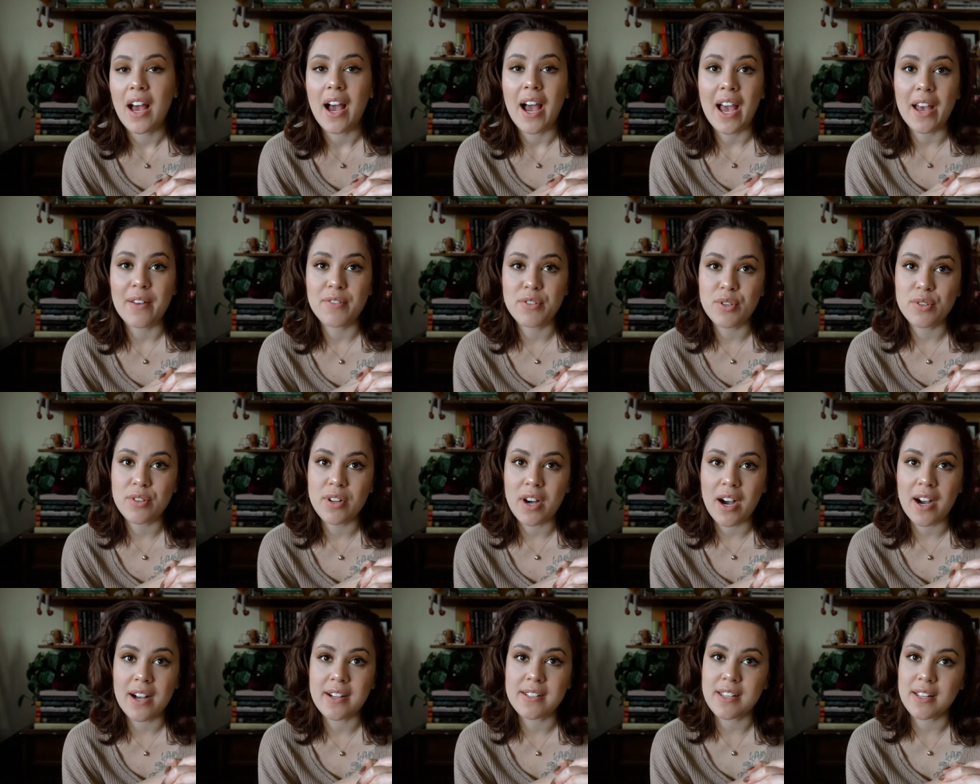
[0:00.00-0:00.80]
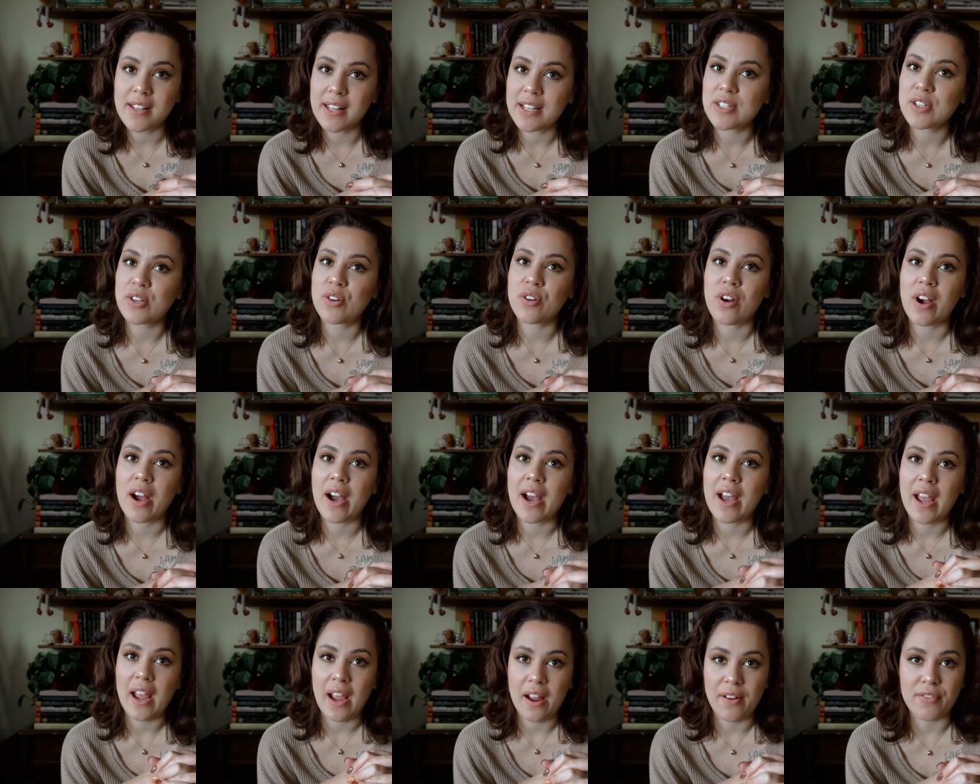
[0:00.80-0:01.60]
I have two dogs that like to
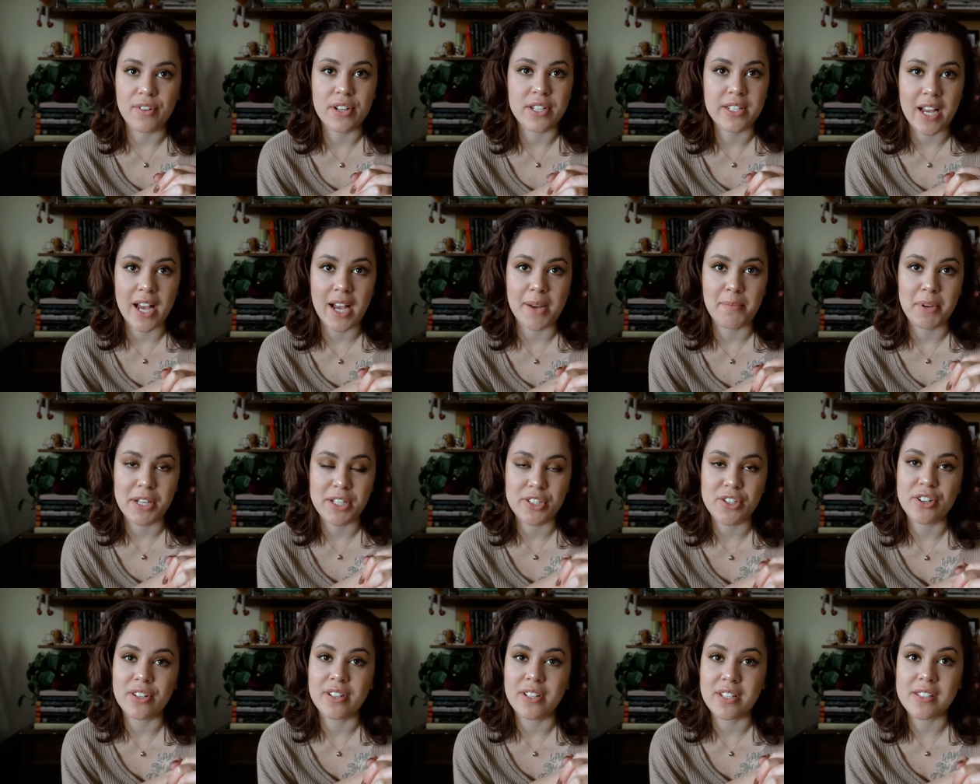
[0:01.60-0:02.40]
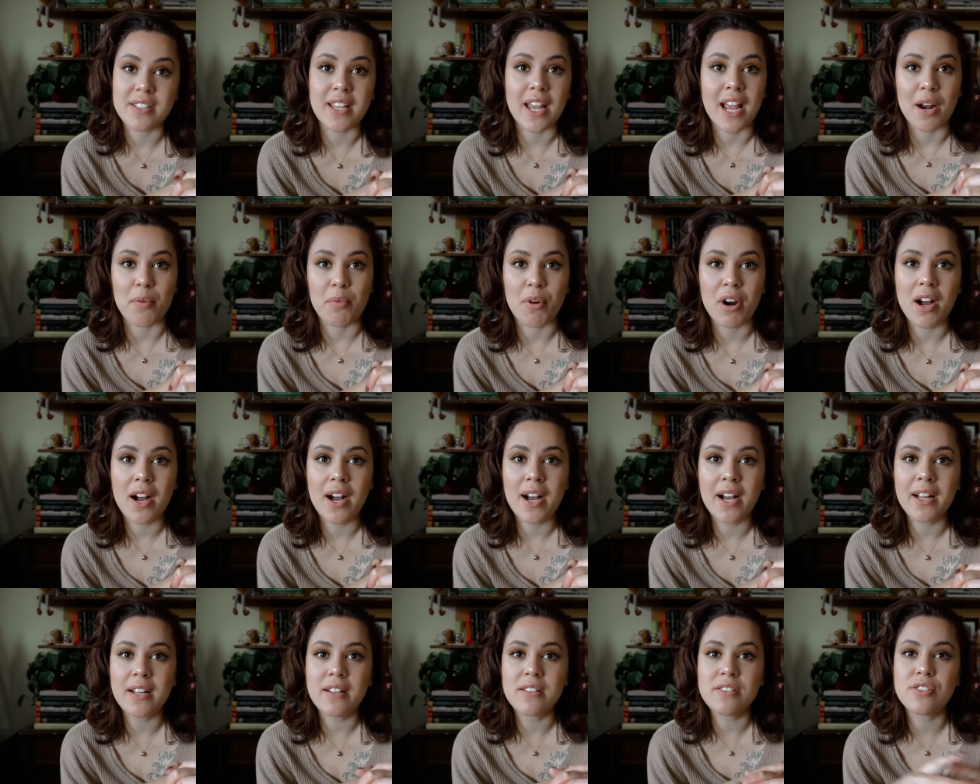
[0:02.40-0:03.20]
cry every time I turn this camera
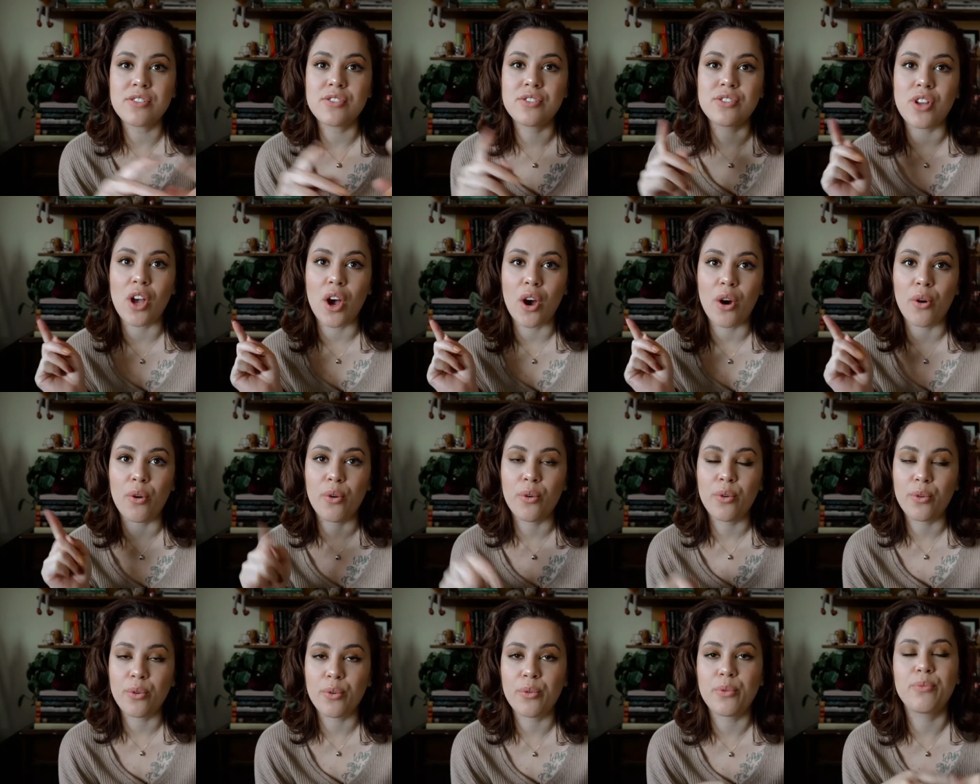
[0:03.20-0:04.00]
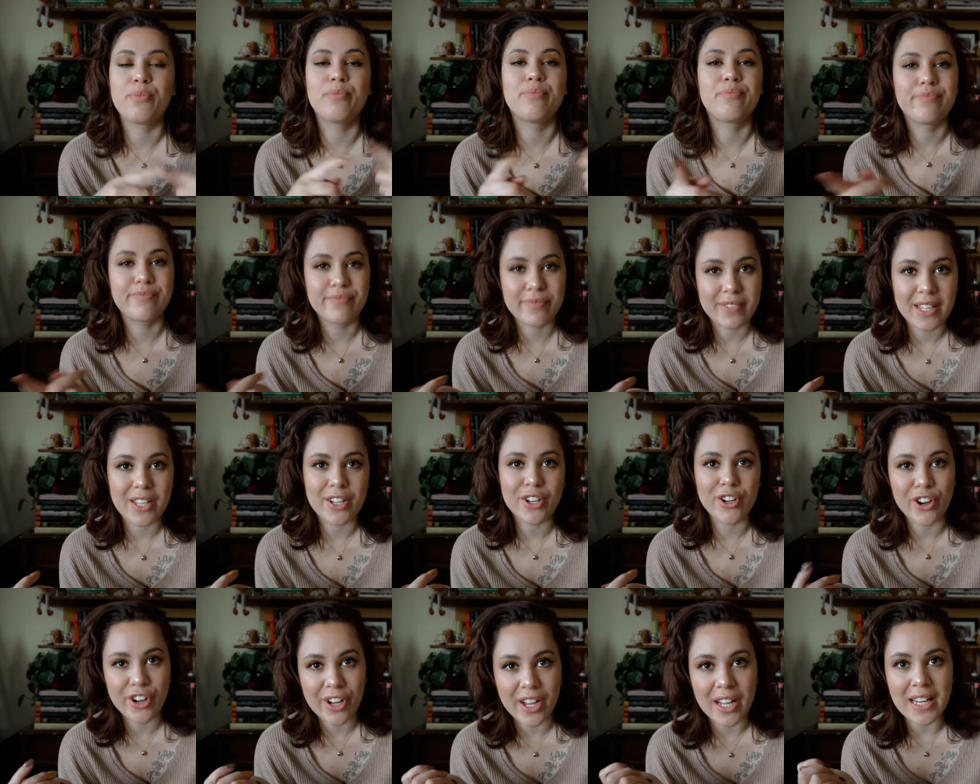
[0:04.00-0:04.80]
on so
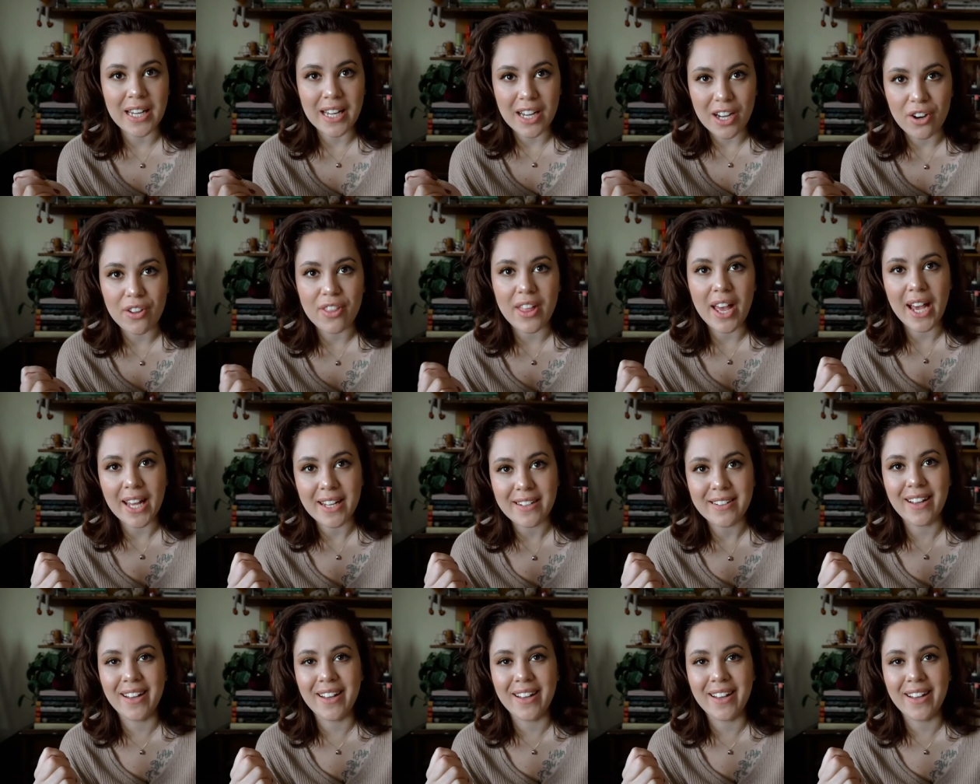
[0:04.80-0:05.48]
you're gonna hear that.